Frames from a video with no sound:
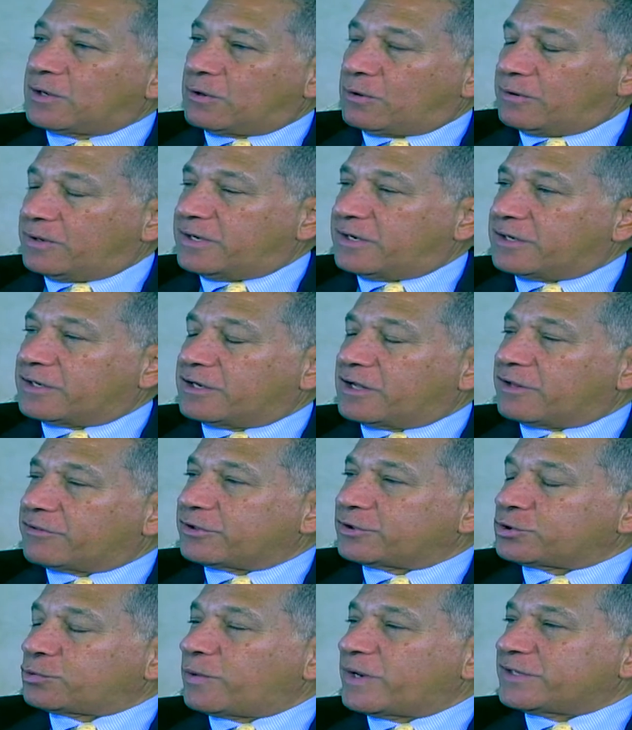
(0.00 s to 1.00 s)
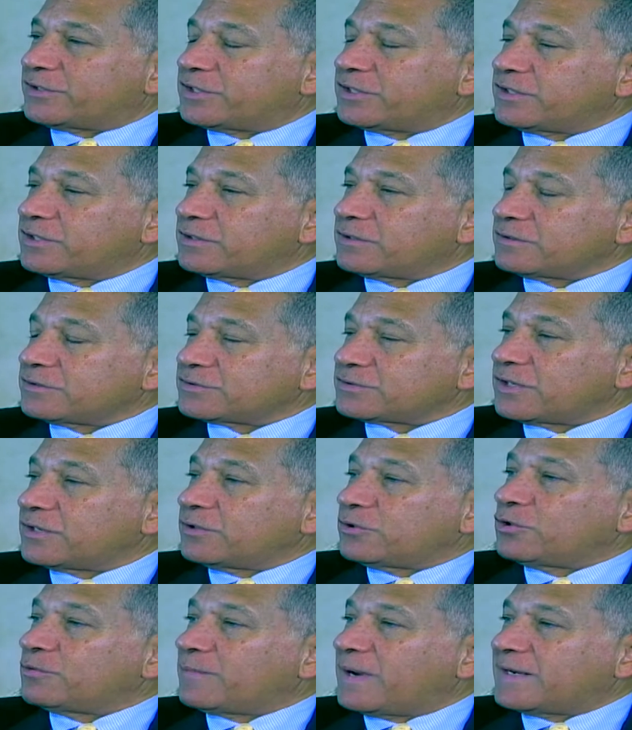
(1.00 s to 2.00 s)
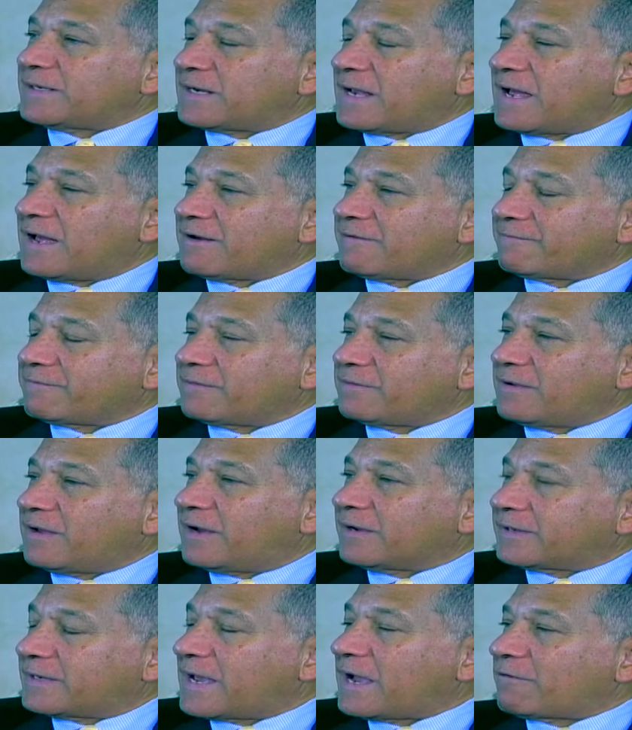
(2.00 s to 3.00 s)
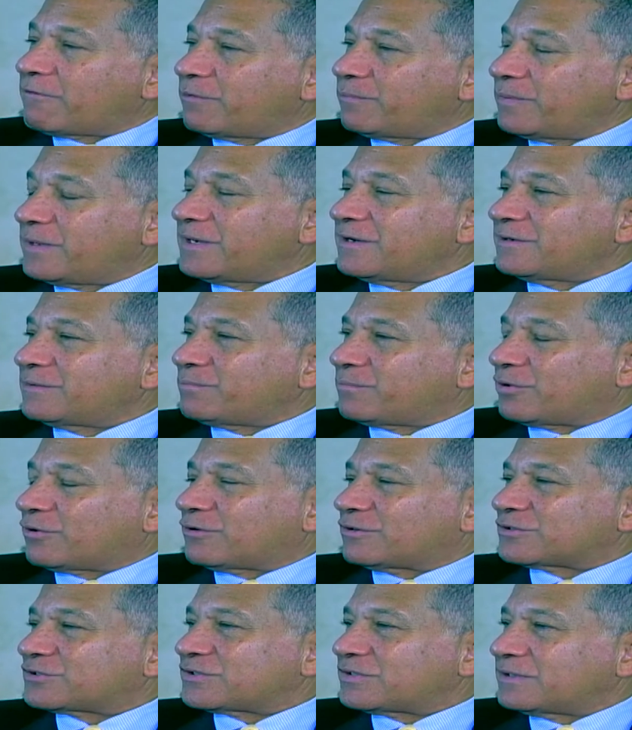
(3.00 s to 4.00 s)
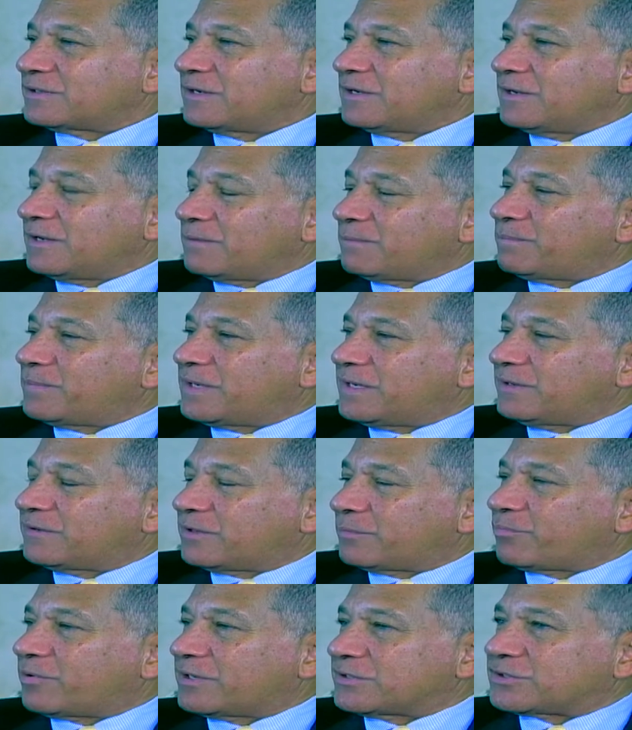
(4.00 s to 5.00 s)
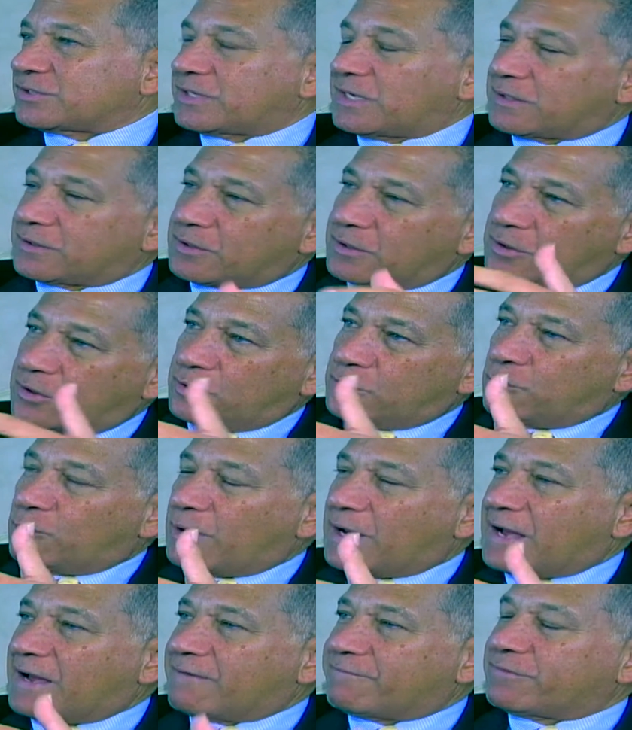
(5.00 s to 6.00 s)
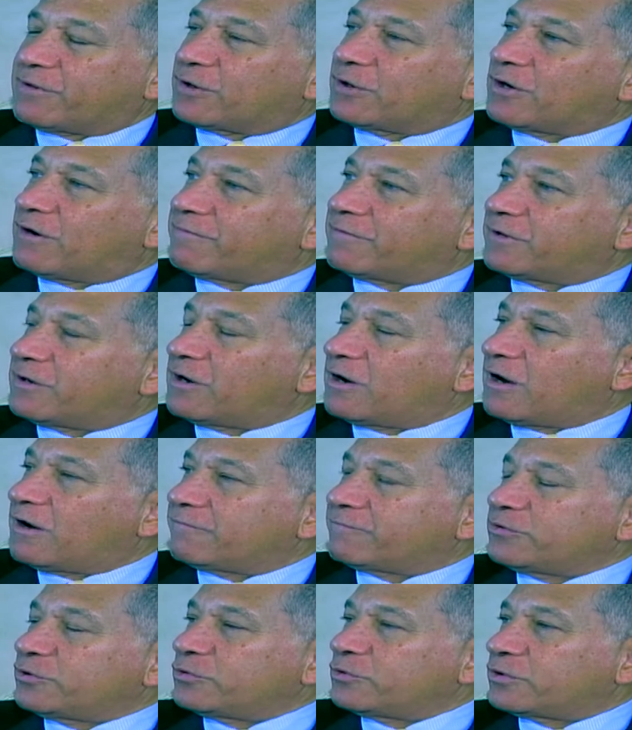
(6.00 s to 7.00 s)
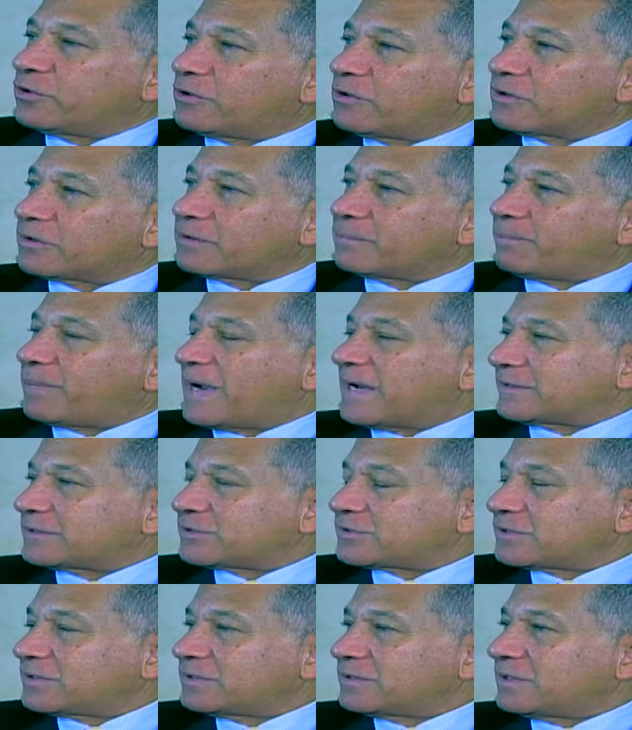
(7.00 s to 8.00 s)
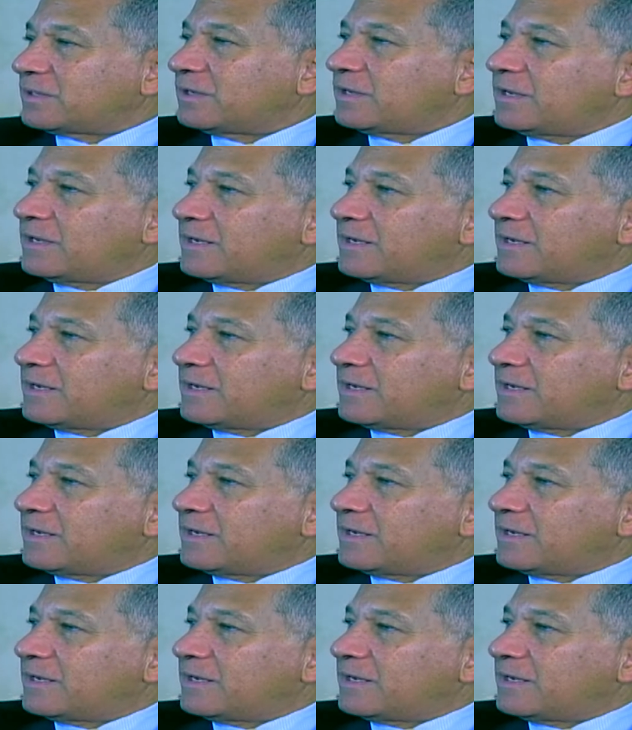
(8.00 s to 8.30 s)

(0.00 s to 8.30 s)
In another 20 years, you might have a Caribbean person being the president. You have the governor of New York, Patterson.